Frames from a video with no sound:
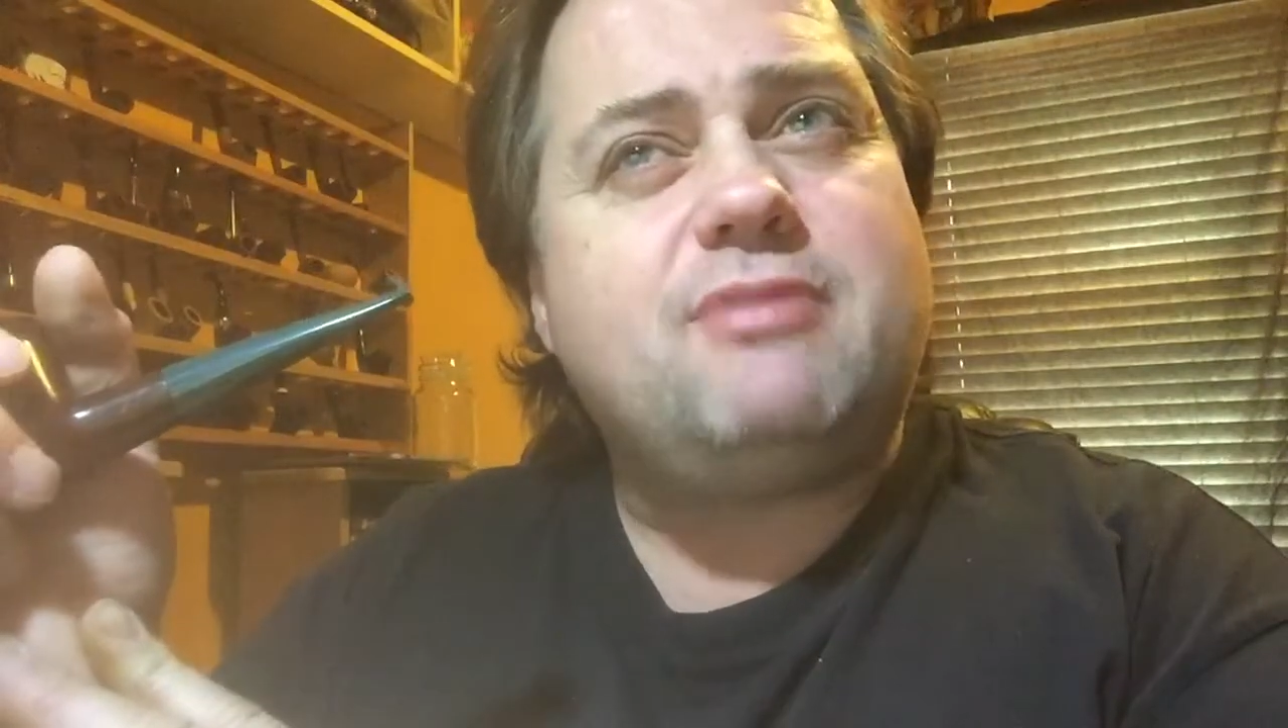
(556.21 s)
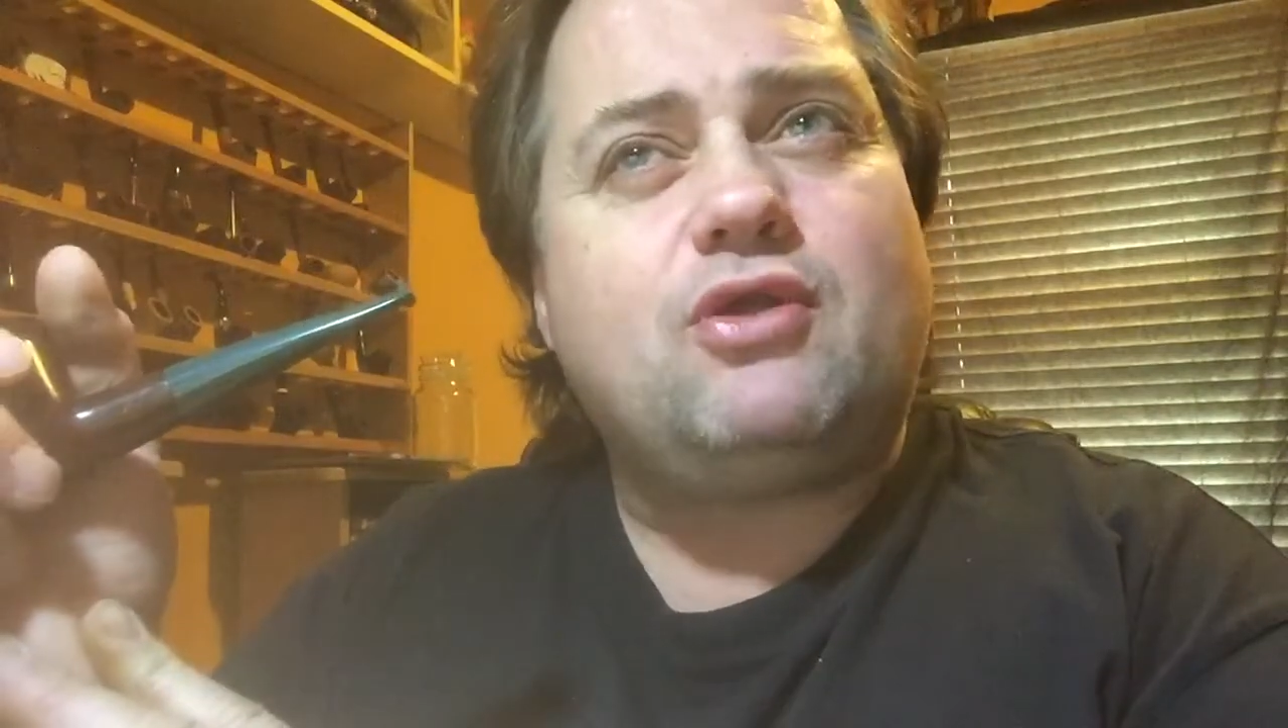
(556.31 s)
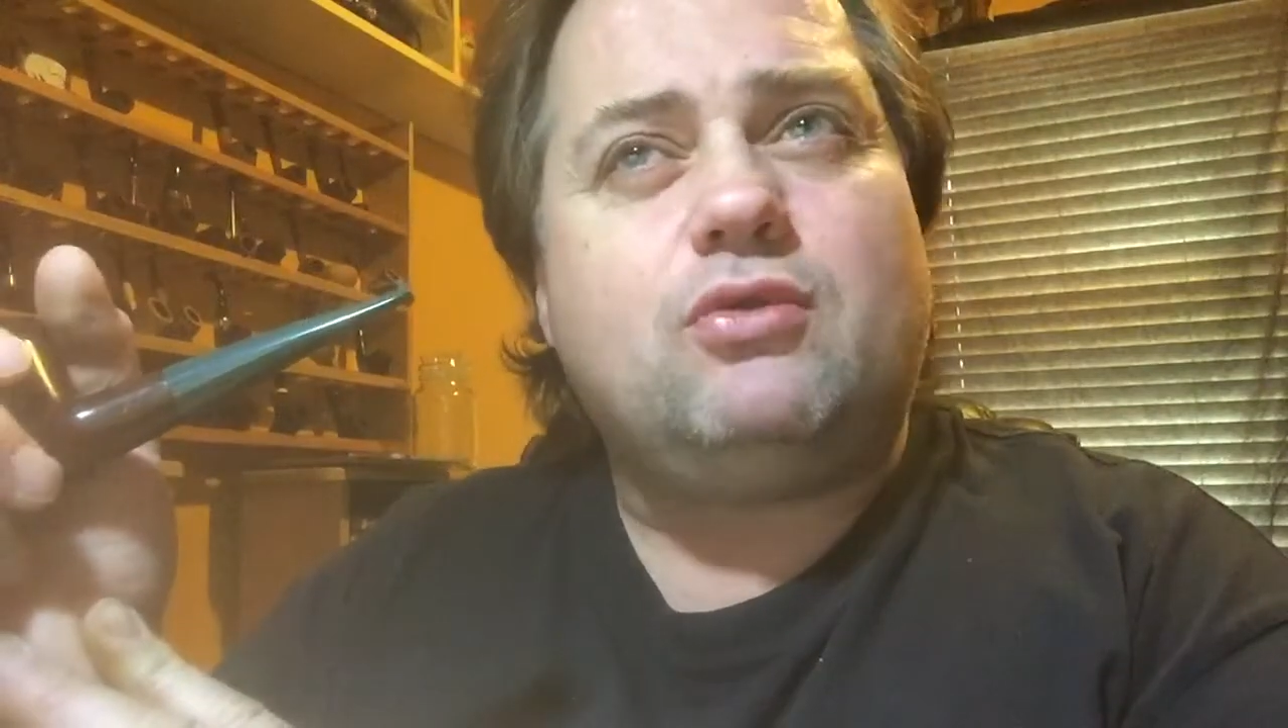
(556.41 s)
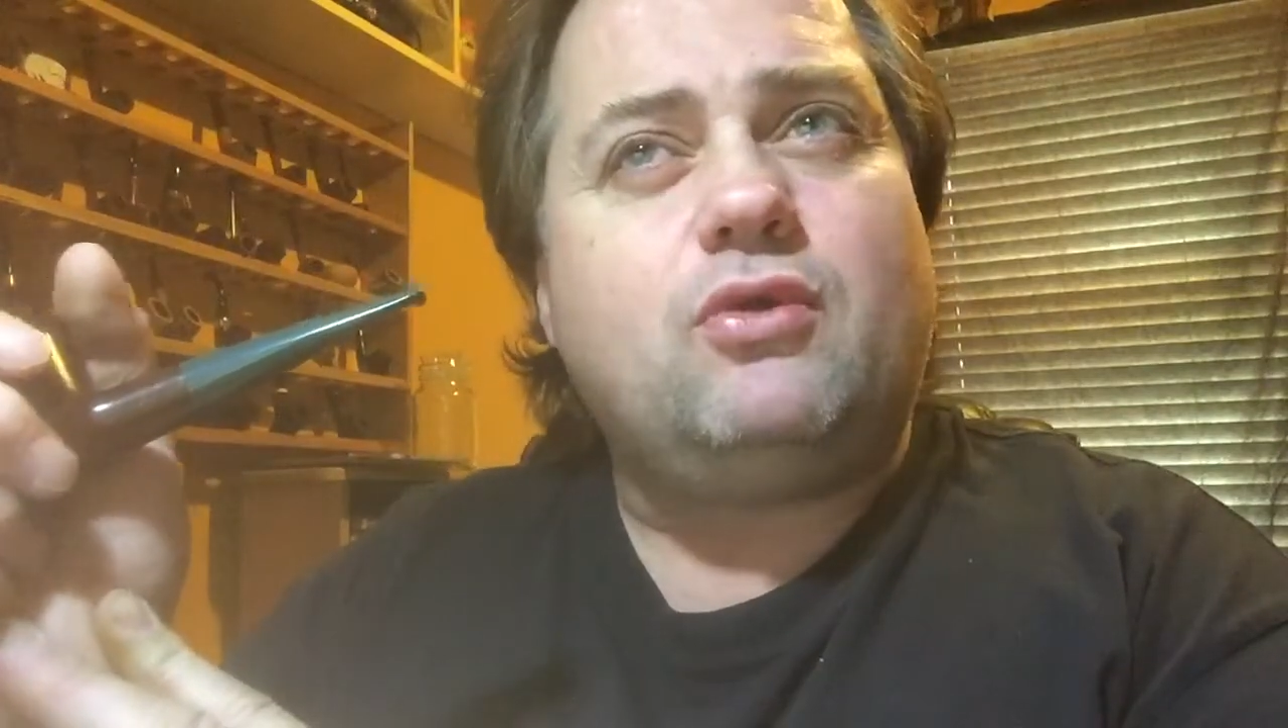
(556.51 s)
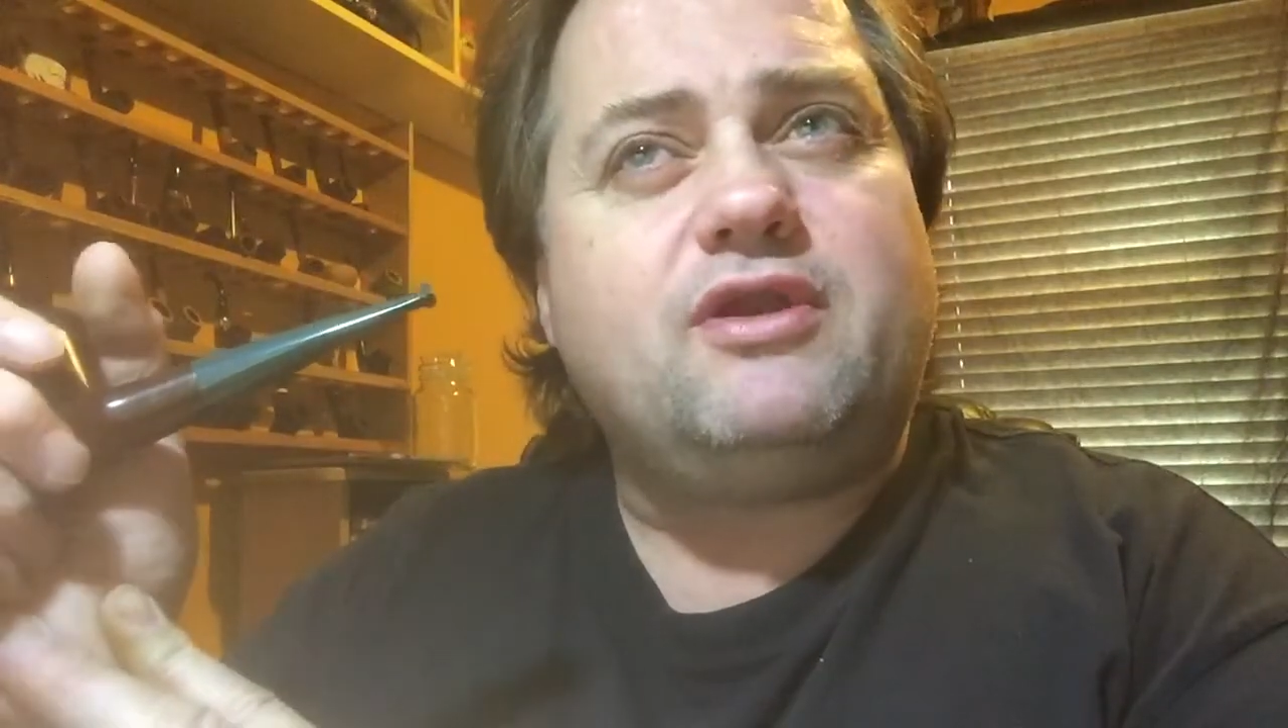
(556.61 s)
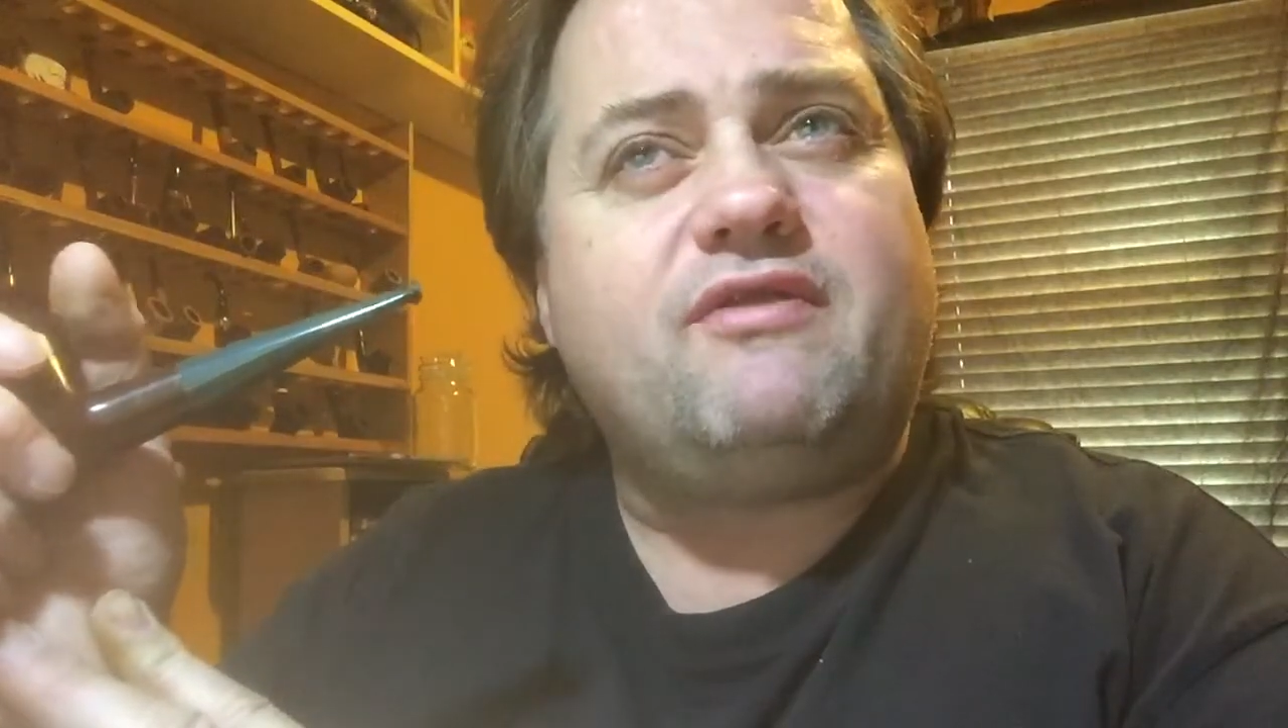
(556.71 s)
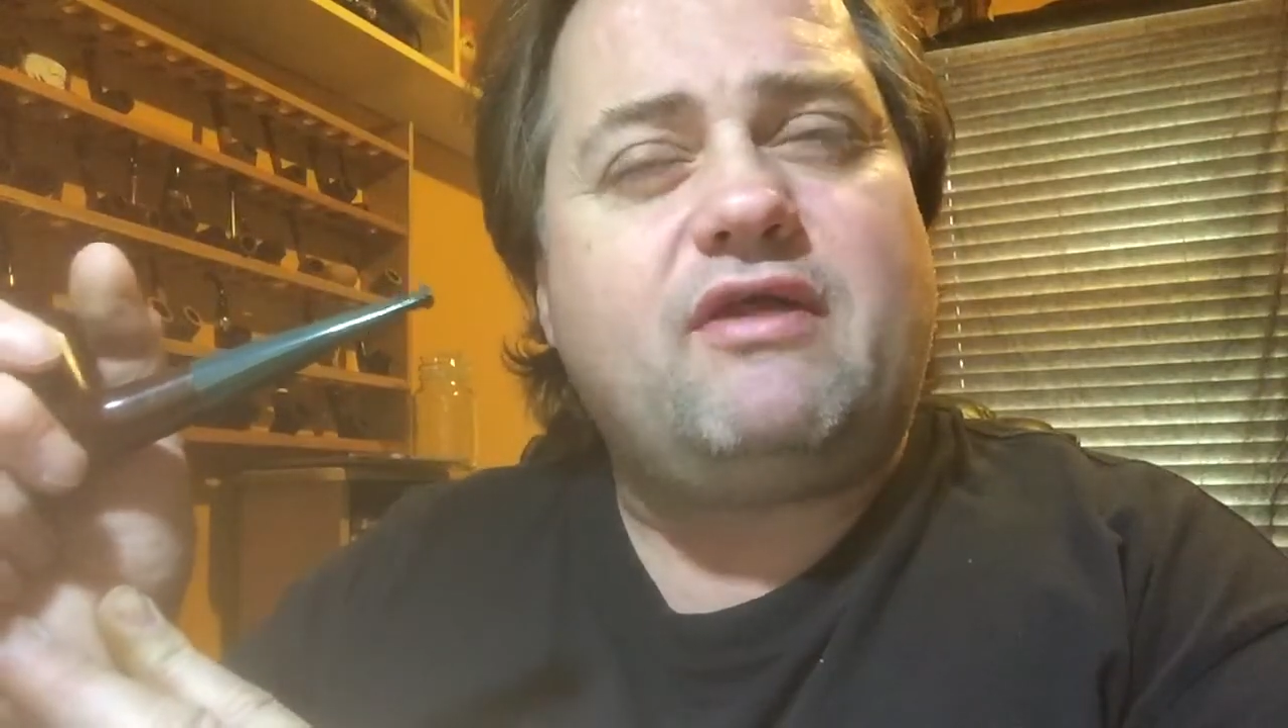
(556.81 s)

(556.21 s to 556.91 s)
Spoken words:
metal or any of